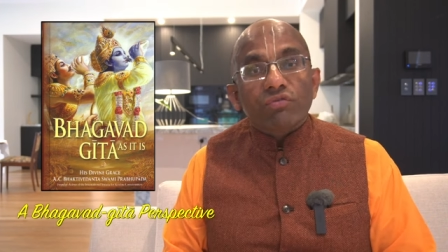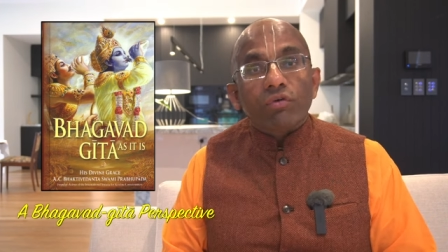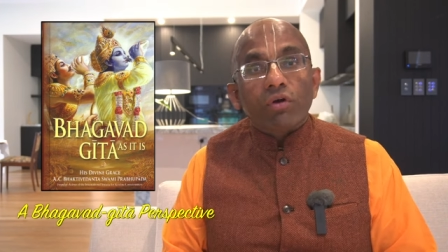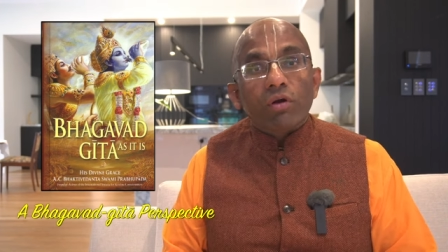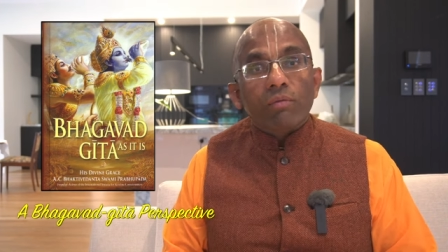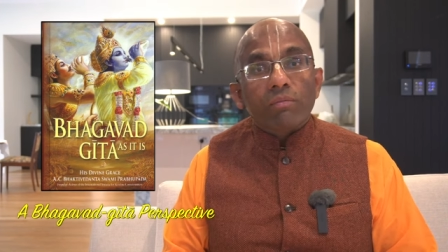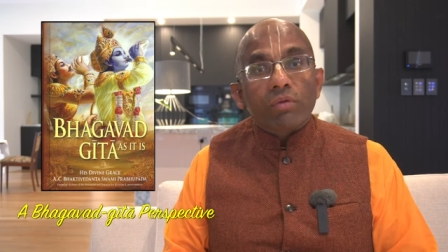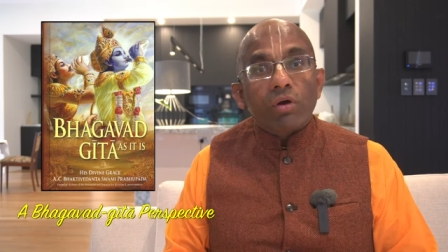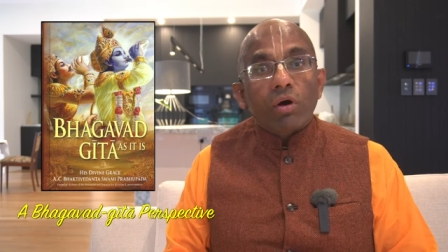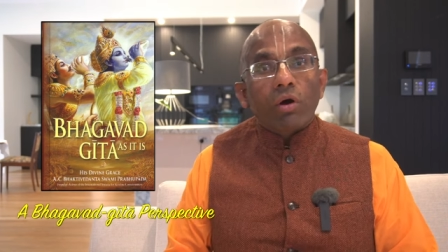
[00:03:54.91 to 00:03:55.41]

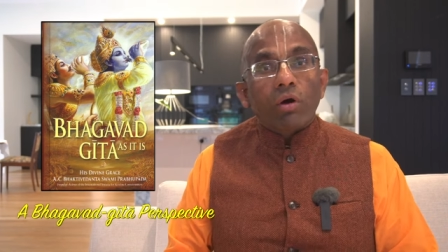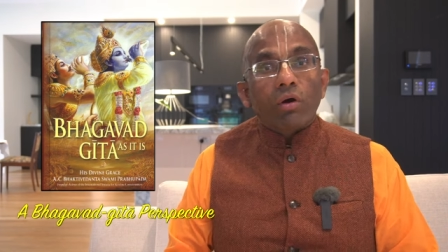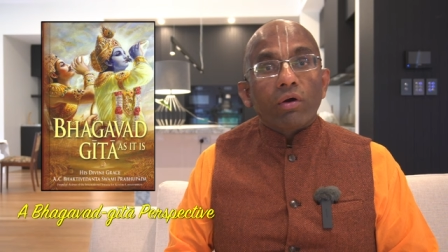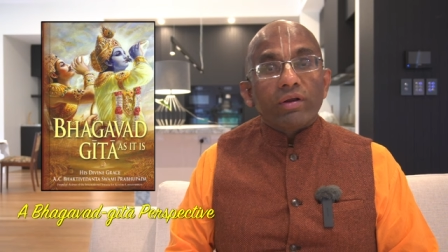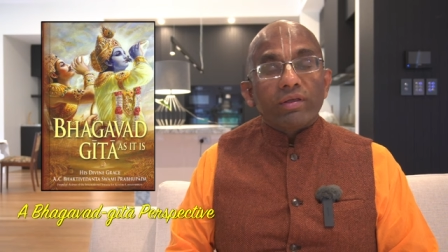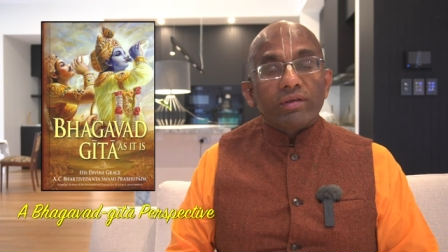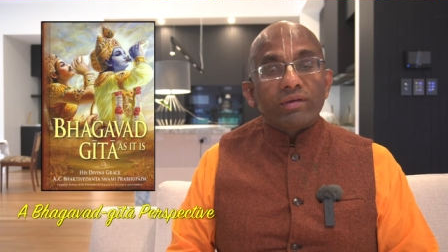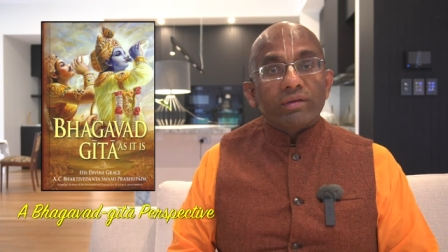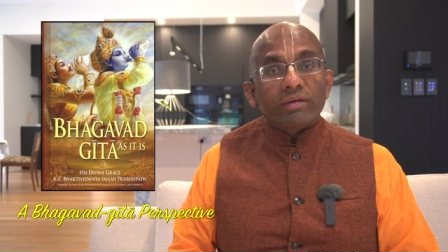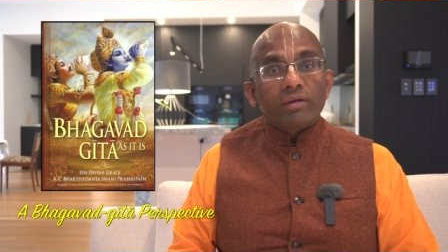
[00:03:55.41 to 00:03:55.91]
from
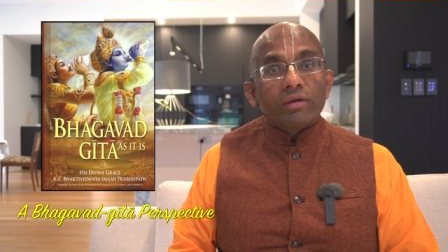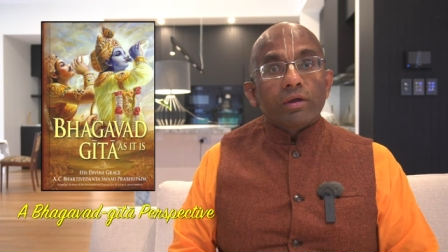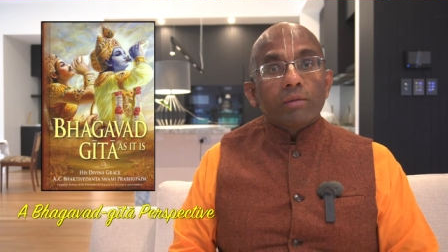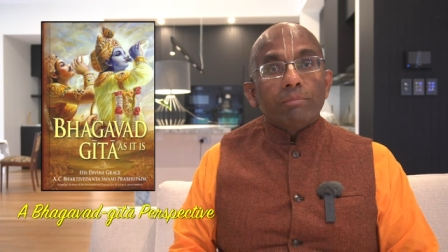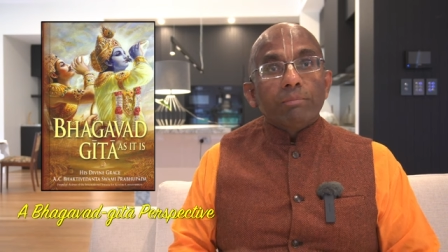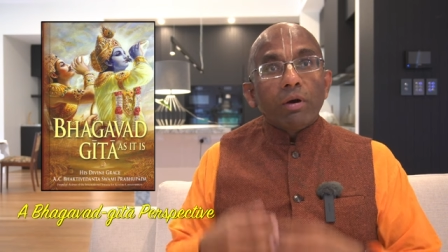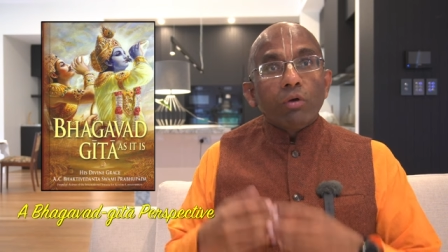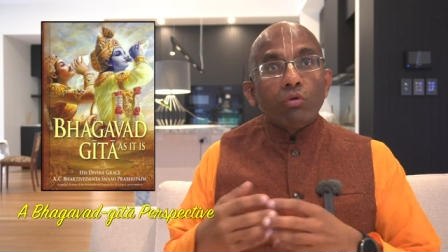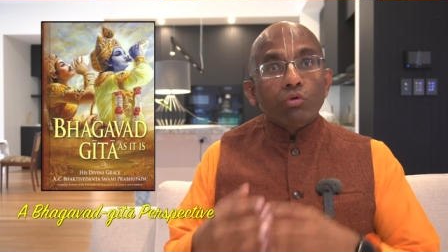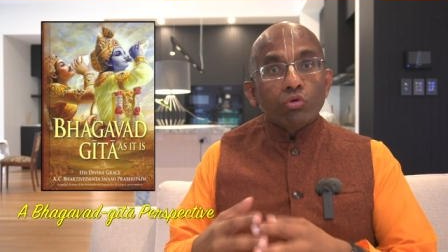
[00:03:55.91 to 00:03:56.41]
God.
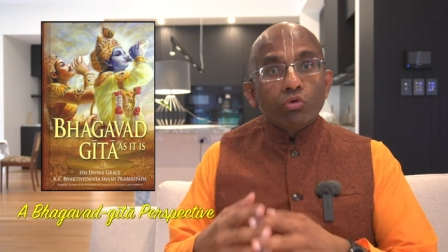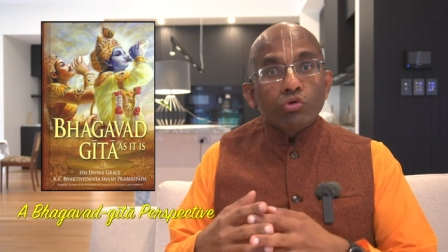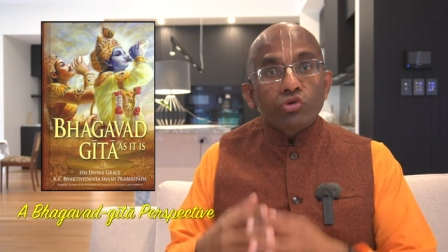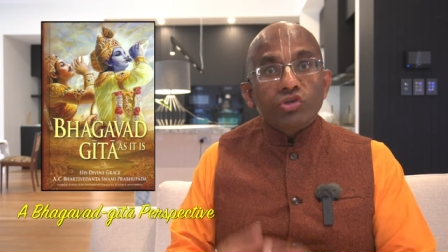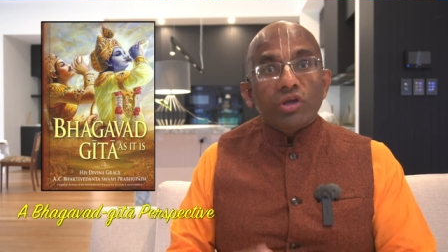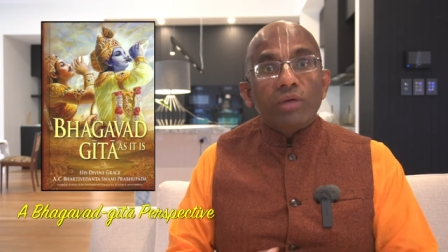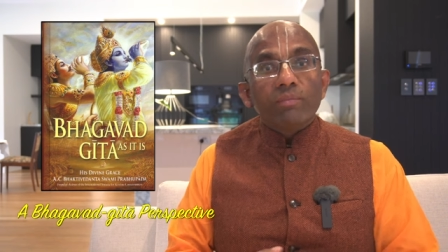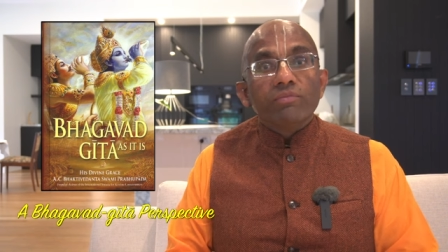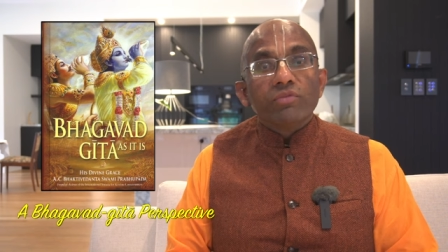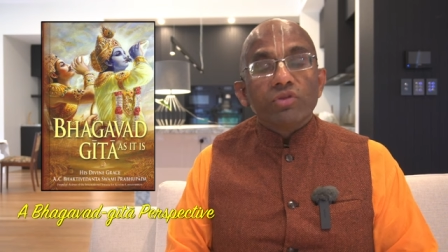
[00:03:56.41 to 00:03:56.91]

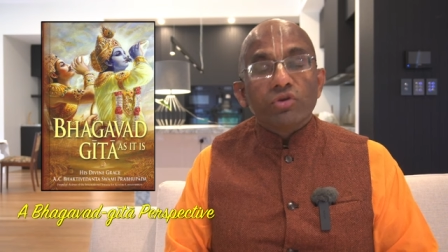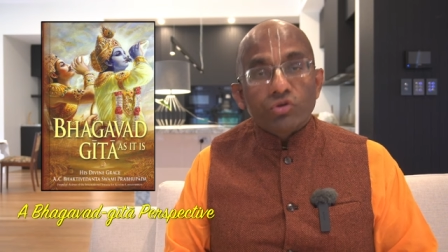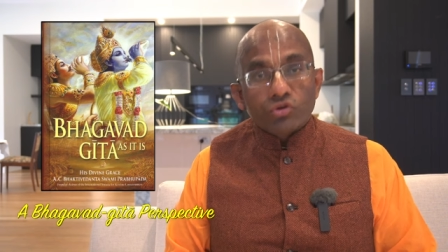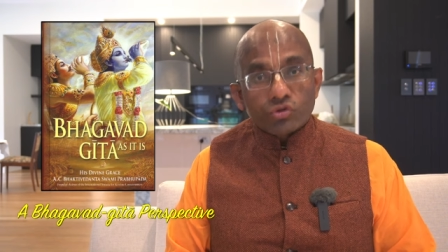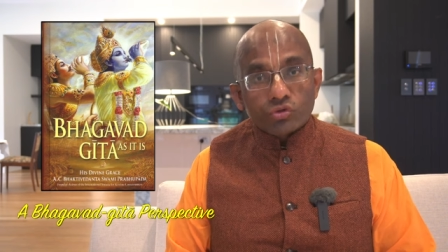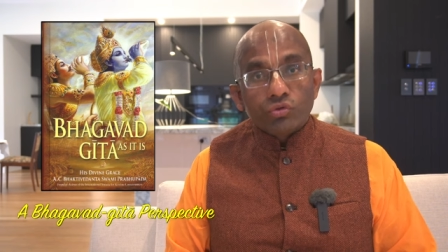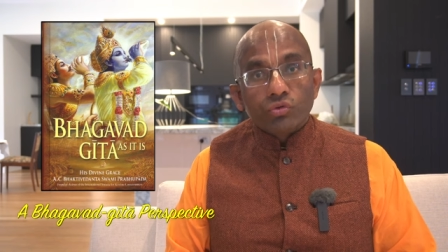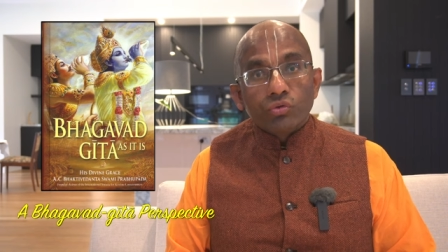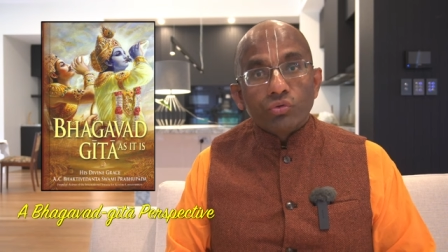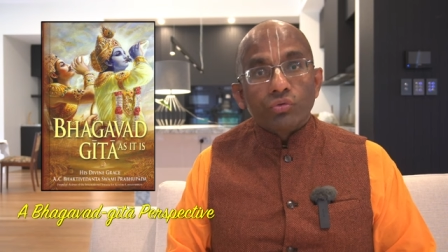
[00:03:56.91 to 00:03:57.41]
Paurusham
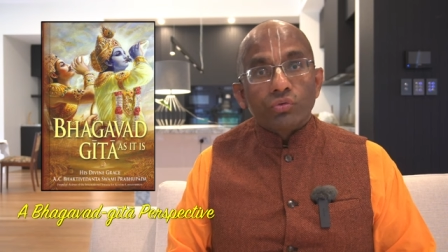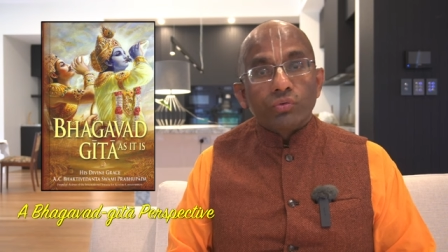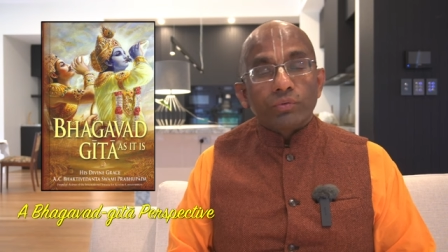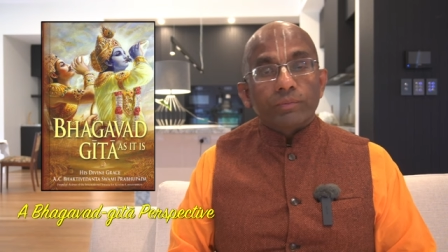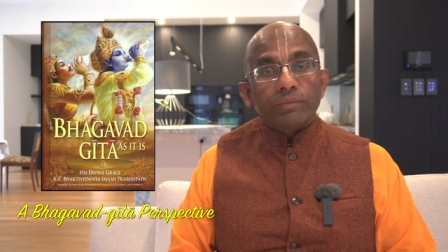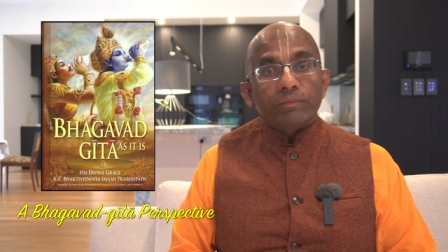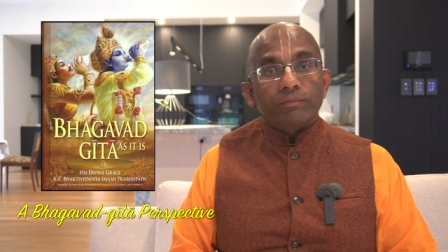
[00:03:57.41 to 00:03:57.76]
nrishu.